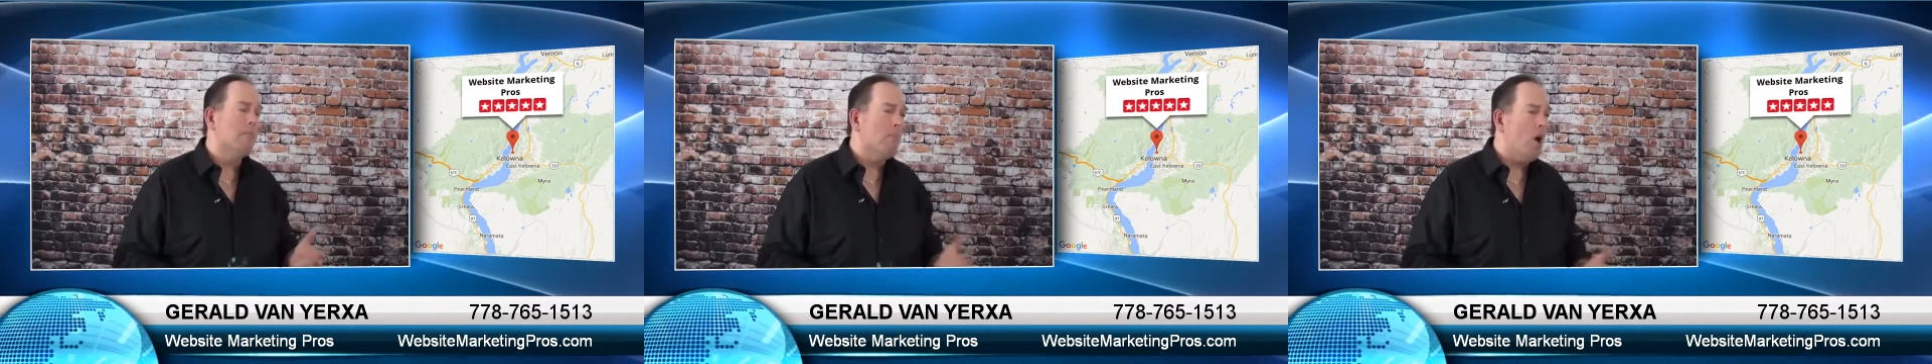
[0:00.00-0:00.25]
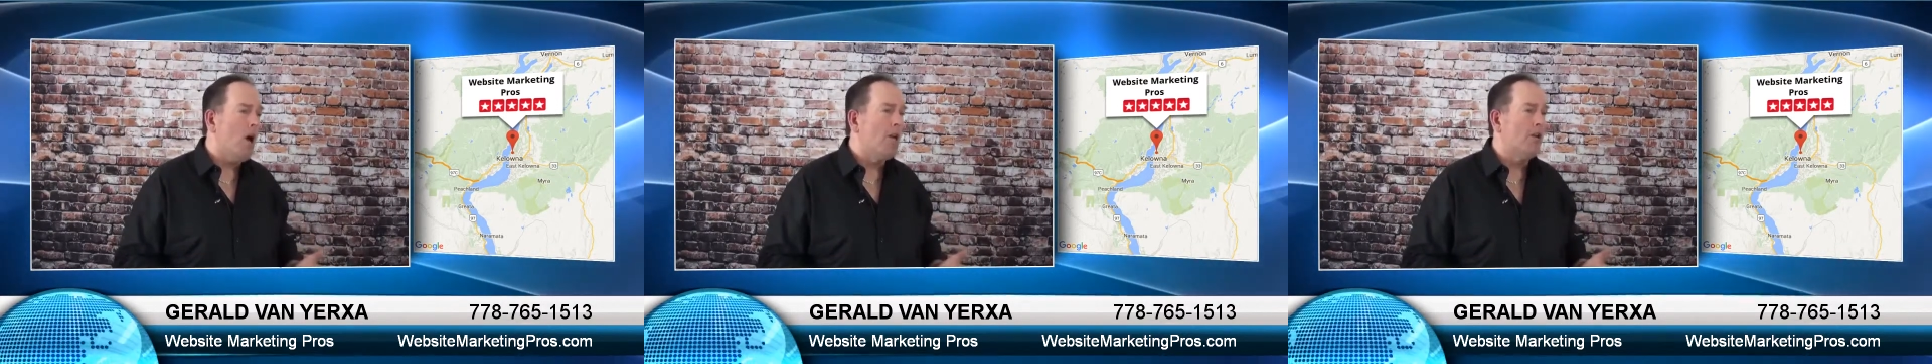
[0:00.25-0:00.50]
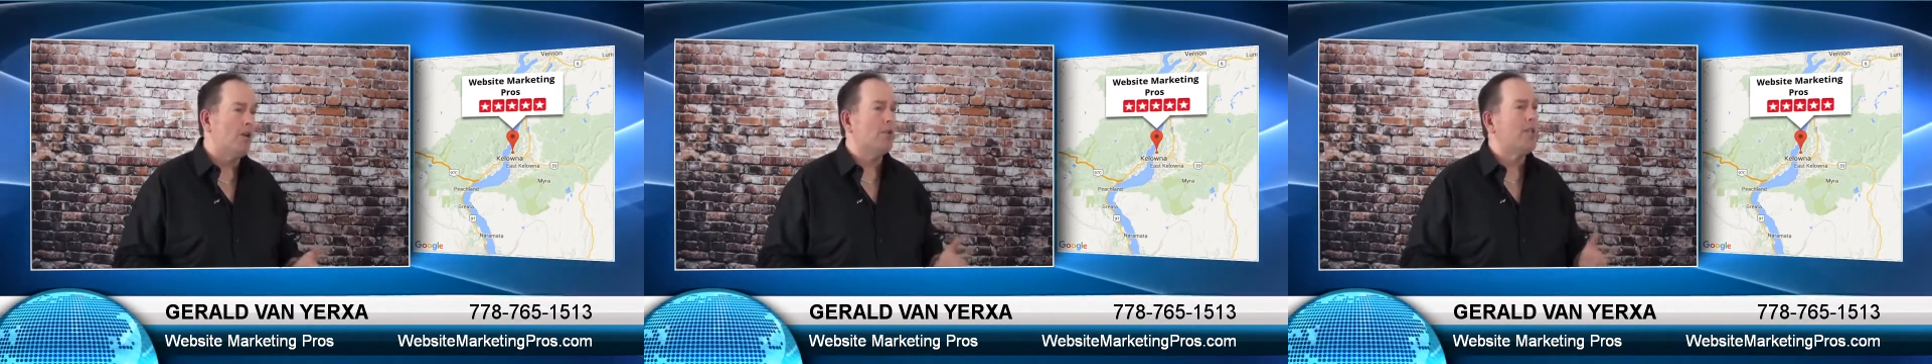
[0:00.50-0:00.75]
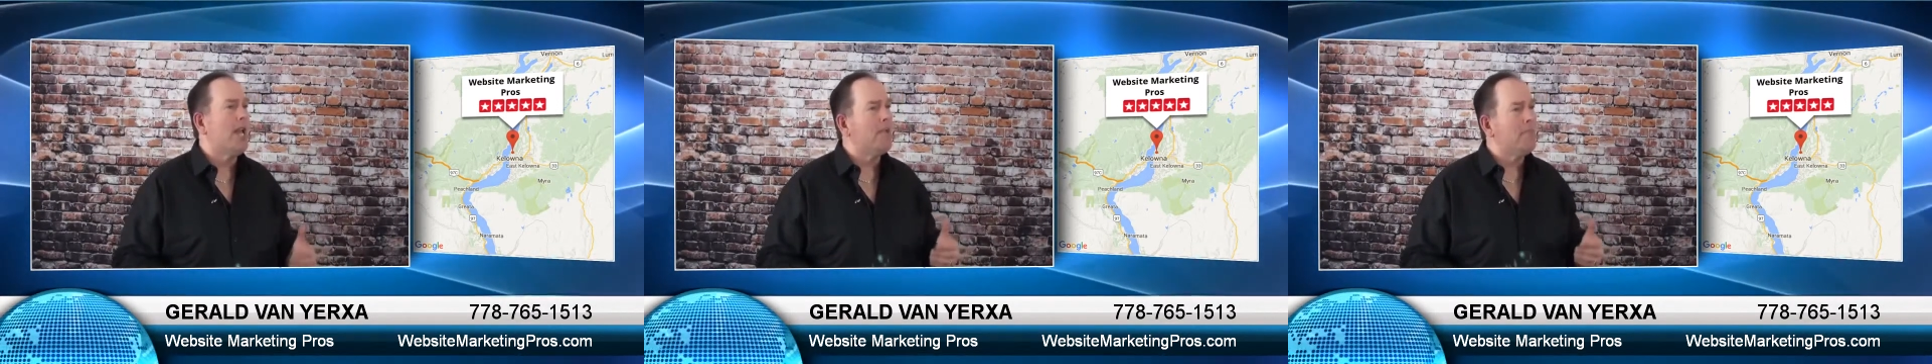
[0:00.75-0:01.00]

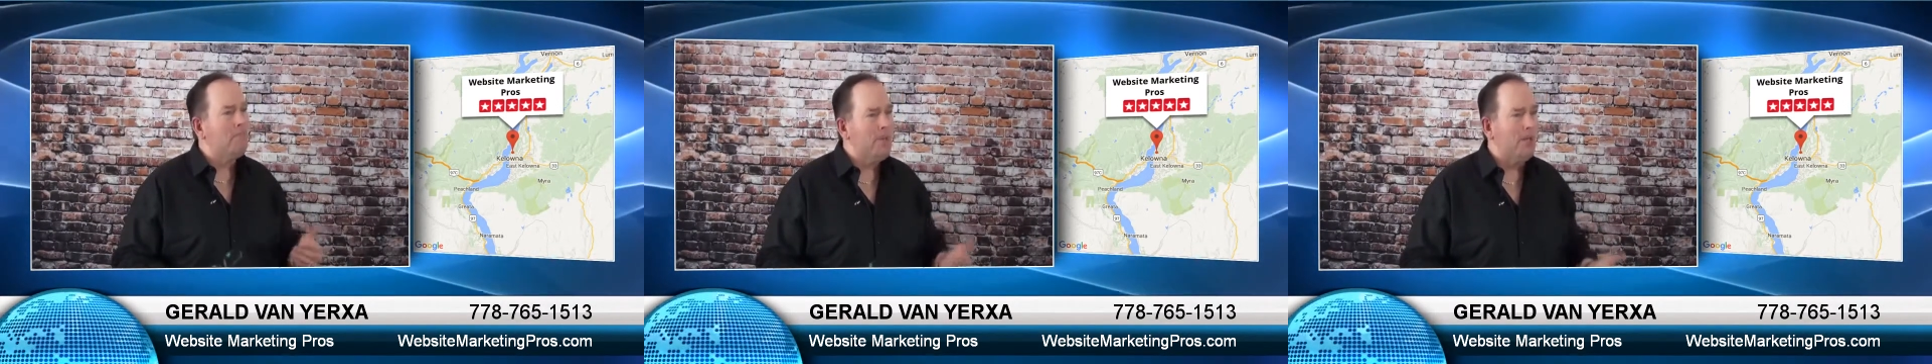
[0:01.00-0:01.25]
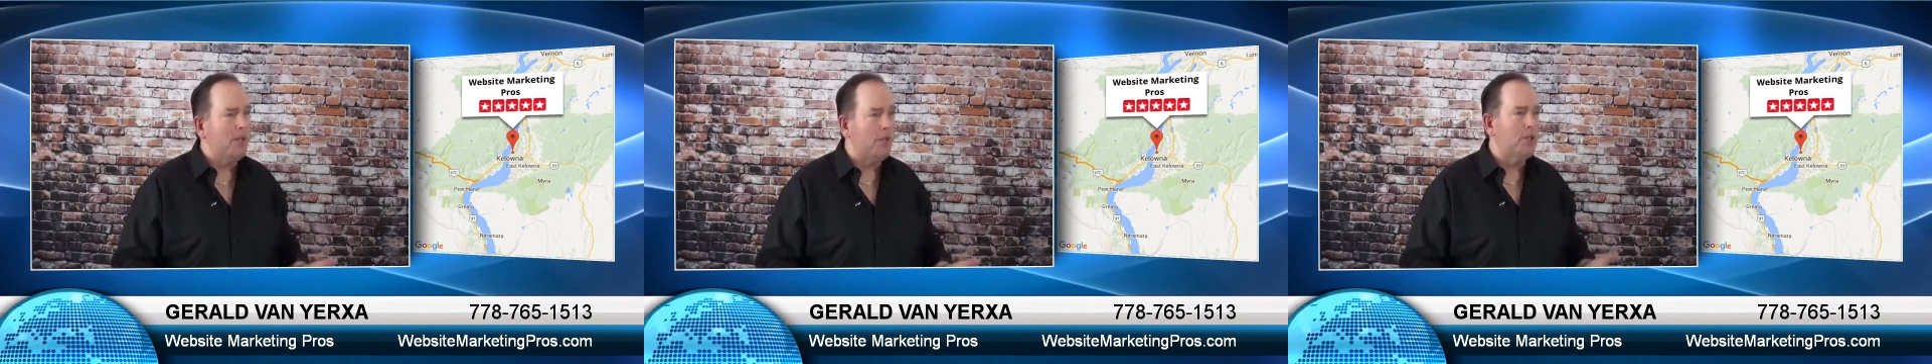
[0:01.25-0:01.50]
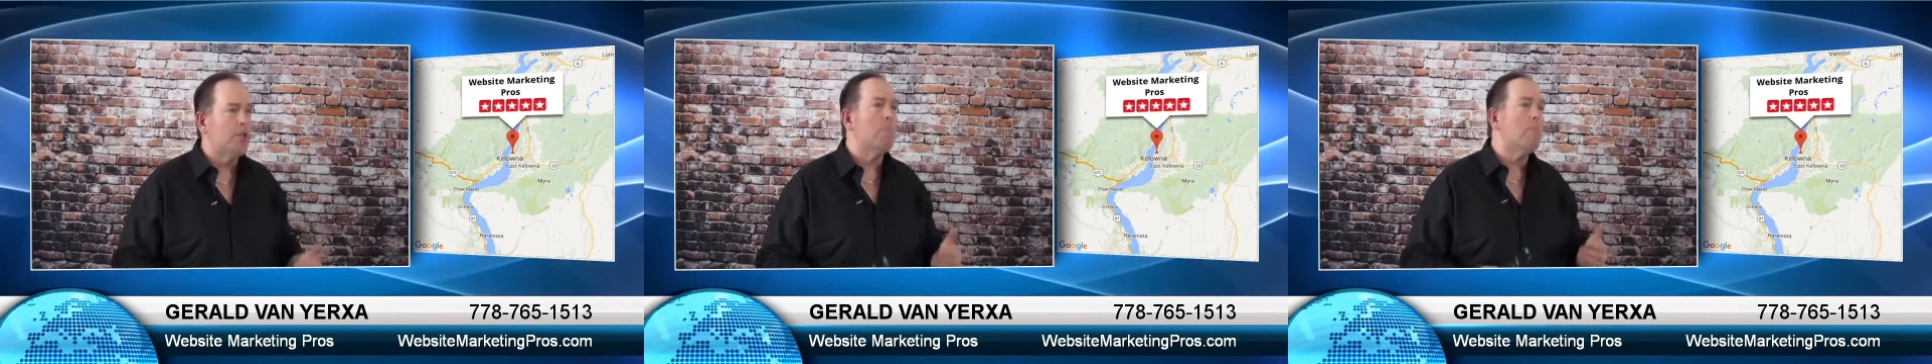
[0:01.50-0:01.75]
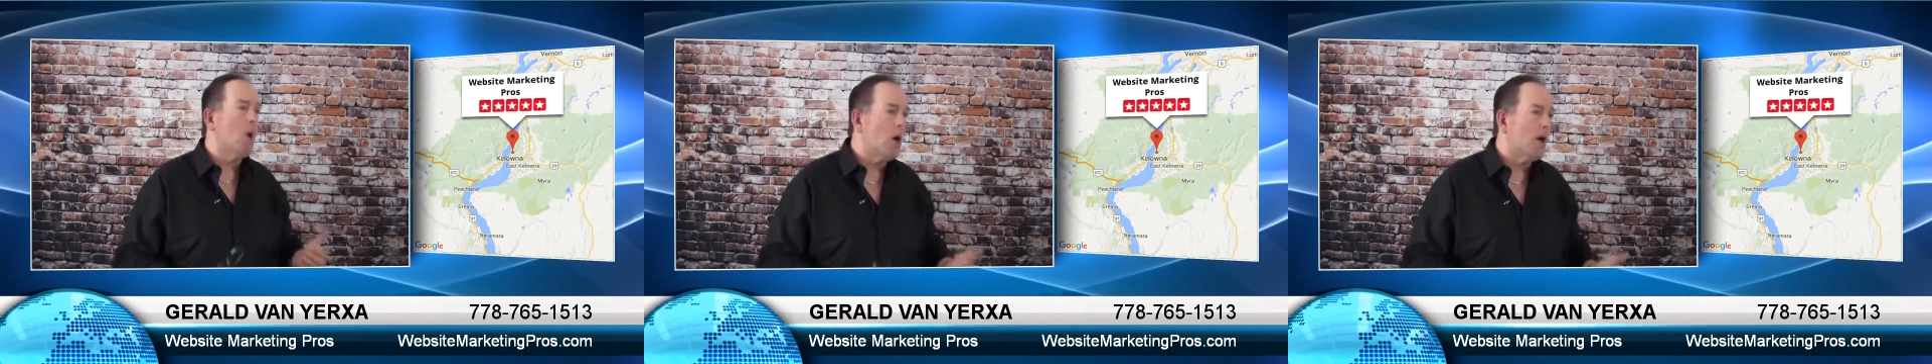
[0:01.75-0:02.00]
monitors and builds
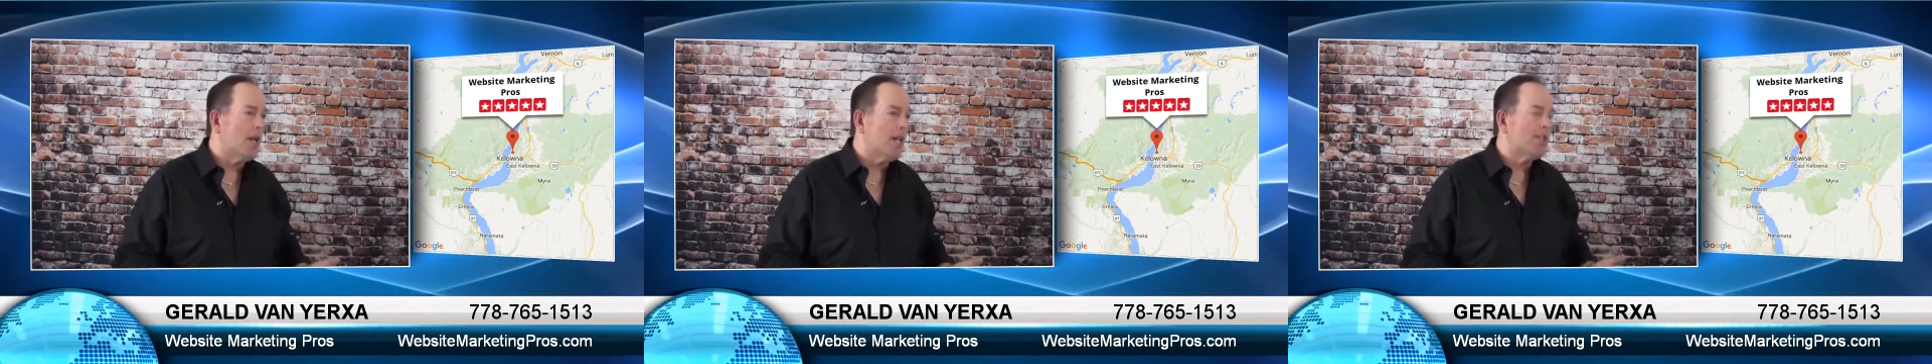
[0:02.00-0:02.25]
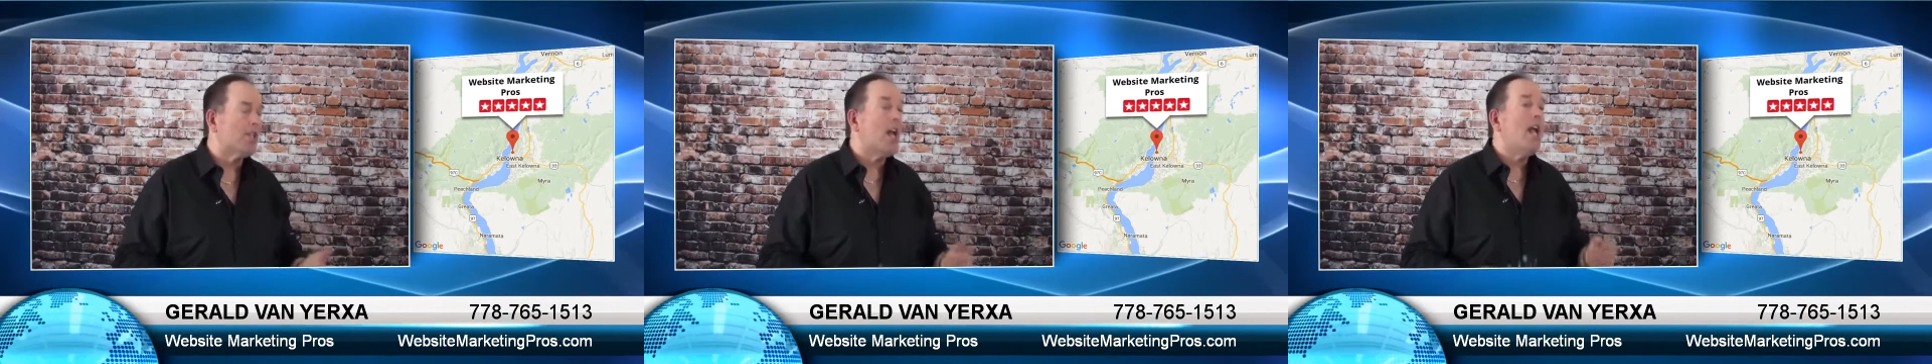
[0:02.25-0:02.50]
and markets